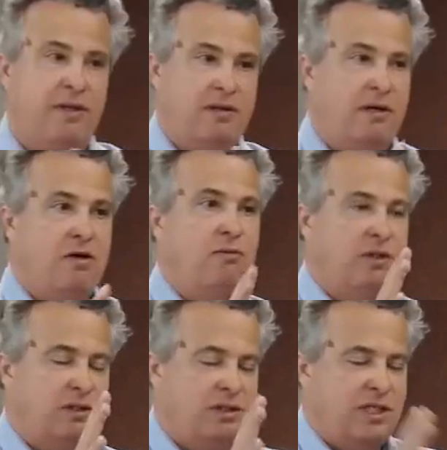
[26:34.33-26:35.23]
That, that
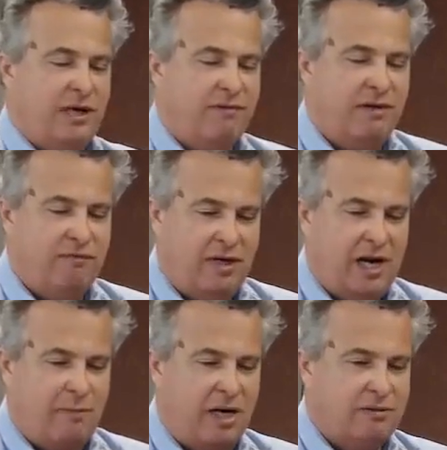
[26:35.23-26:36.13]
was a significant event in
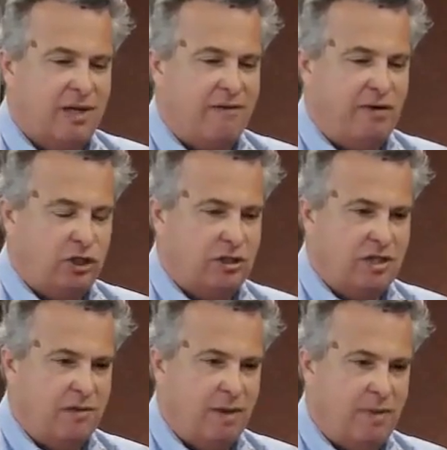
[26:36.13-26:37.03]
Abraham's life, and it's just
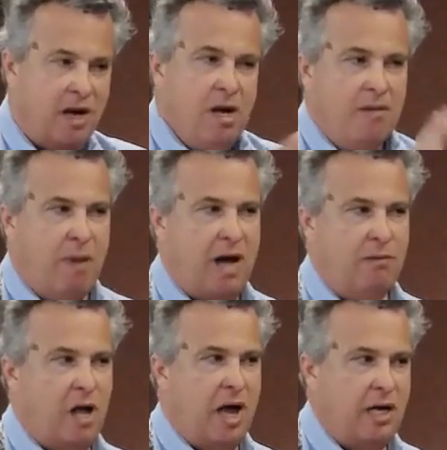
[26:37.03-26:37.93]
get my mind. Bottom
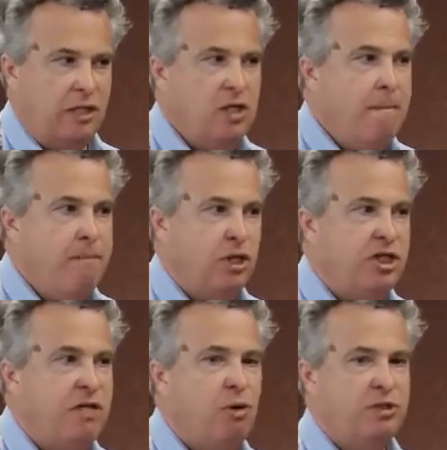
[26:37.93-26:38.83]
line is,
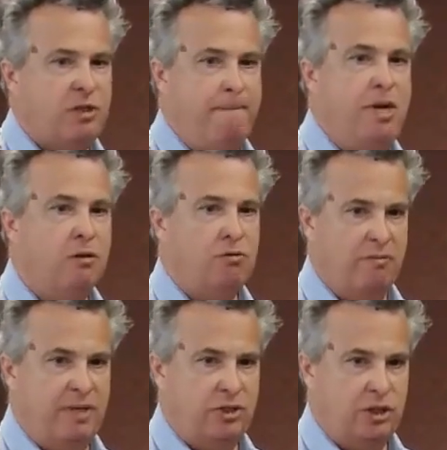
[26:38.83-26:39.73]
Beersheba was a
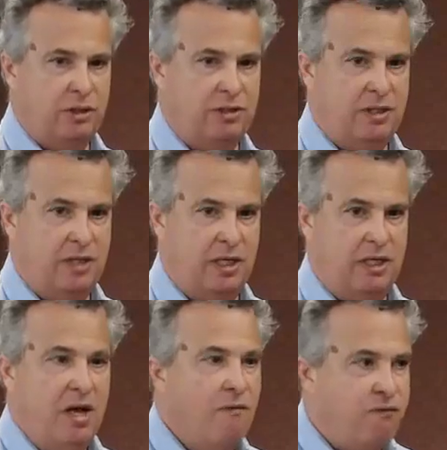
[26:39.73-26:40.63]
pilgrimage city
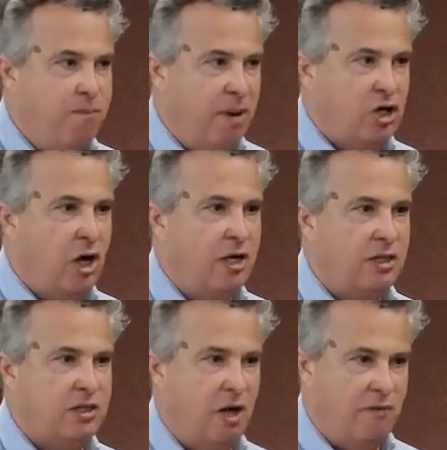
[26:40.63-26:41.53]

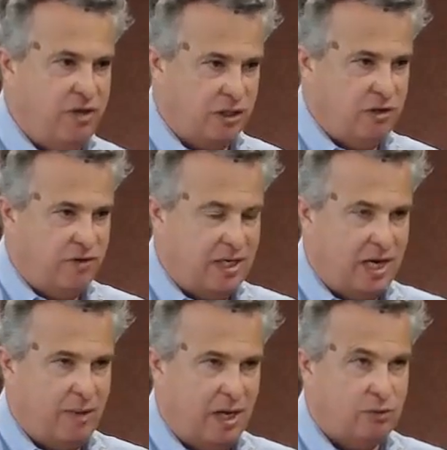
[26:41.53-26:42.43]
because of this event in
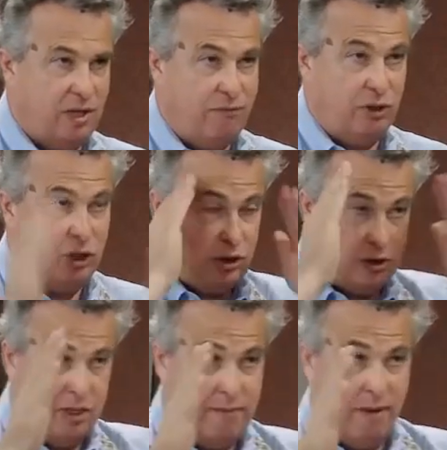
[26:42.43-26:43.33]
Abraham's life, which is
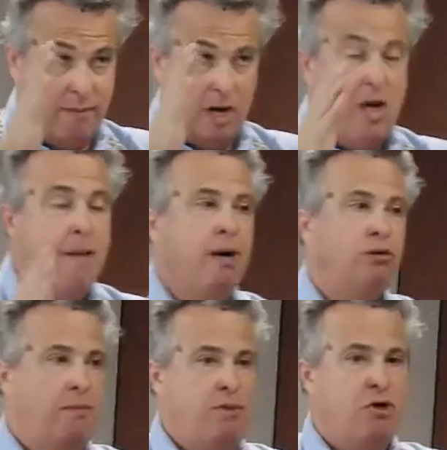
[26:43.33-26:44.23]
just get my mind. But it
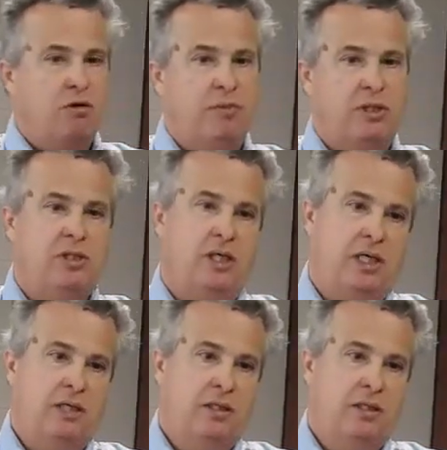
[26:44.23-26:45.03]
was a pilgrimage city.